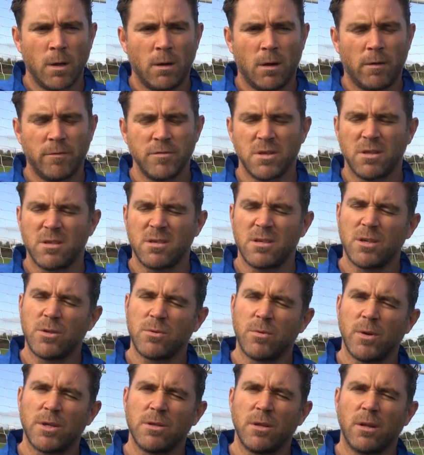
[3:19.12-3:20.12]
obviously, the
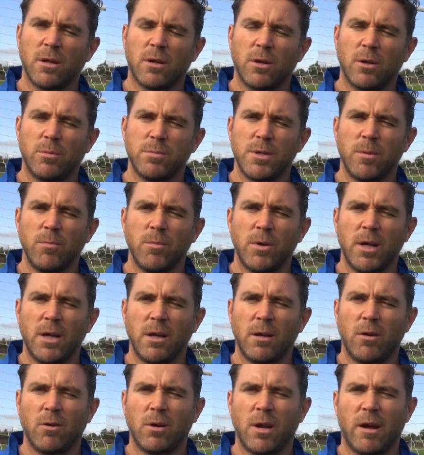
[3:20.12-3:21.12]
situation that the club's in, we
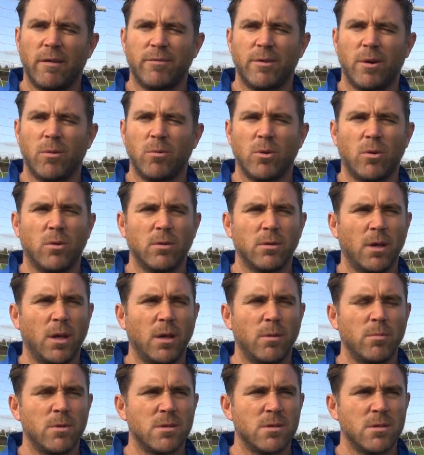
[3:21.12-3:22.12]
need to look after our
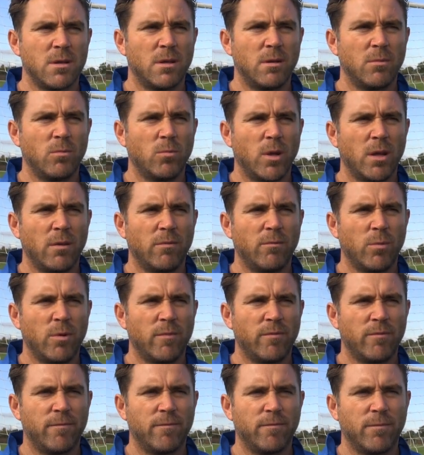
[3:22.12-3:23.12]
goalkeepers, and
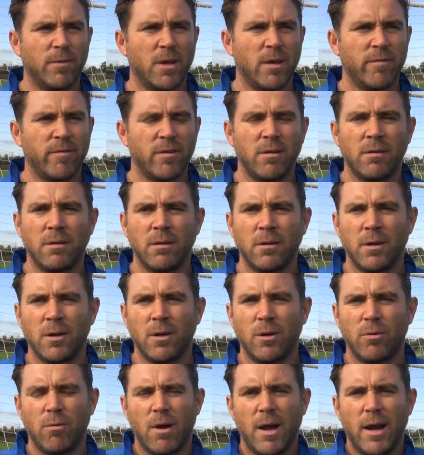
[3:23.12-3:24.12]
we've given
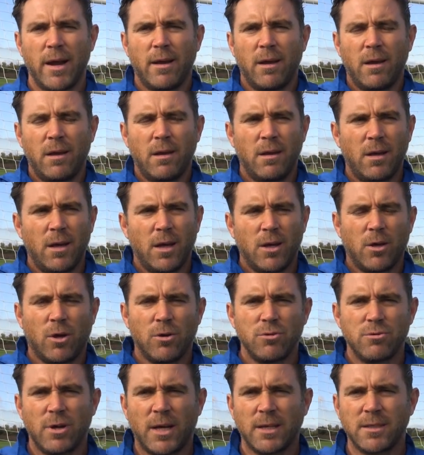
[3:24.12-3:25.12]
Ryan a
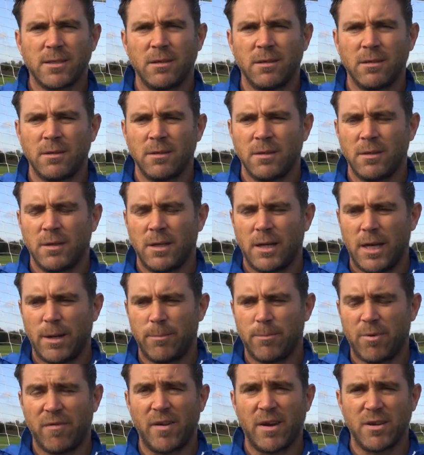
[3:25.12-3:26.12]
contract.
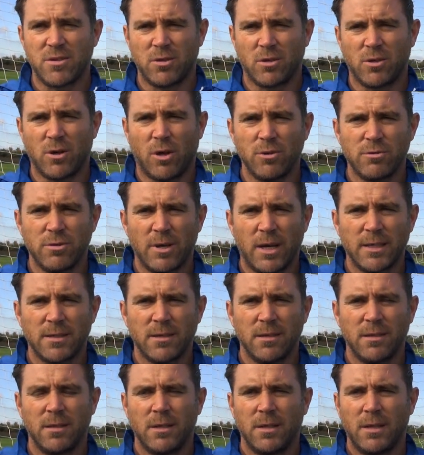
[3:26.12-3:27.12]
Professional contract.
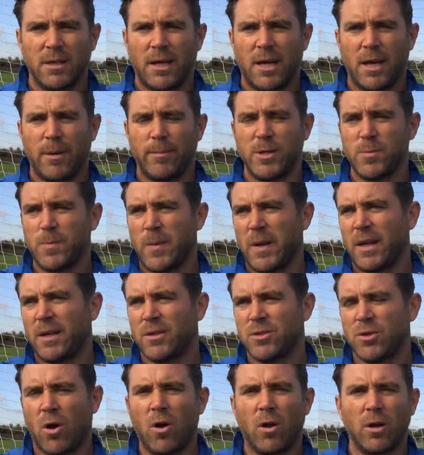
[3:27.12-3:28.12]
He's
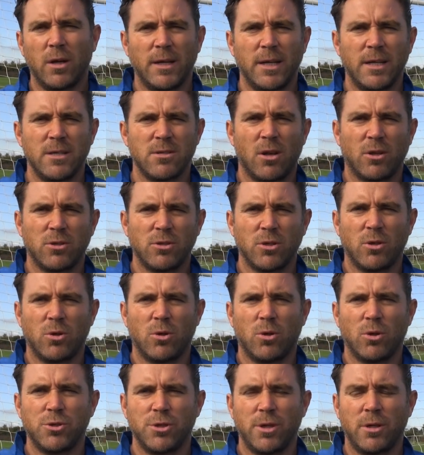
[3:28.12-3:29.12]
big, tall, he needs lots of
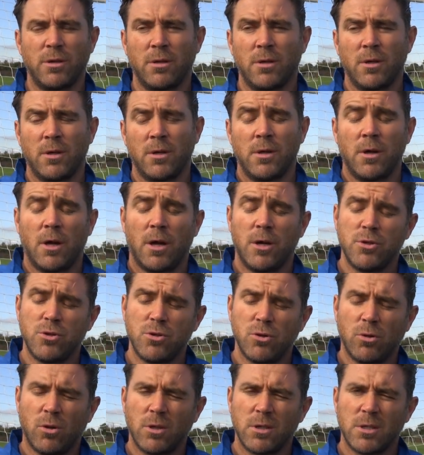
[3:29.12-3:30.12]
coaching. And
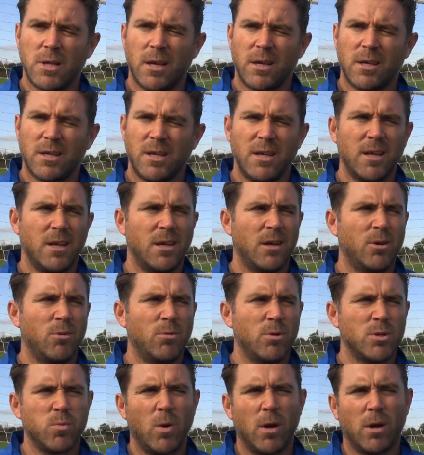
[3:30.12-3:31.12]
Joe, exactly,
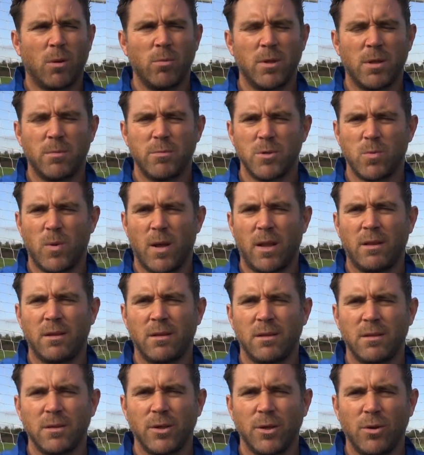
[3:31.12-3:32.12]
who is working with him as well.
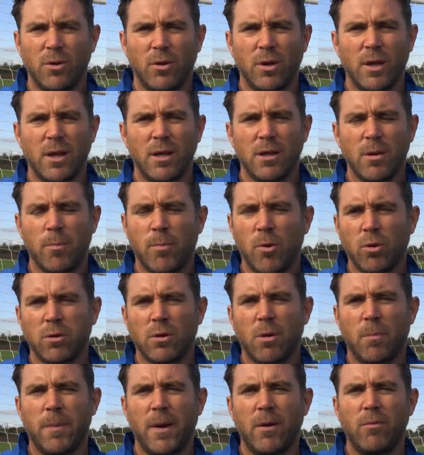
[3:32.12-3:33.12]
You know, they both
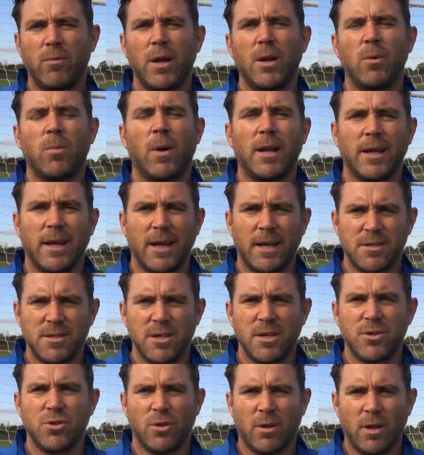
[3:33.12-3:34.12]
compete really well
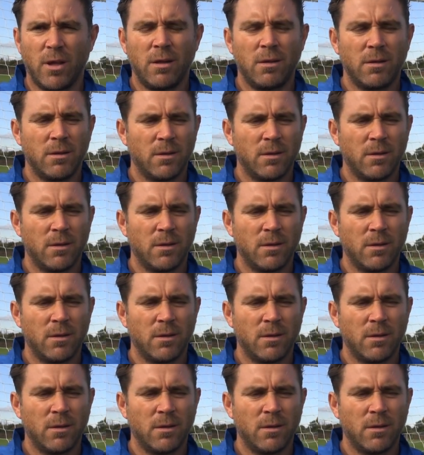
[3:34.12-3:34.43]
against each other.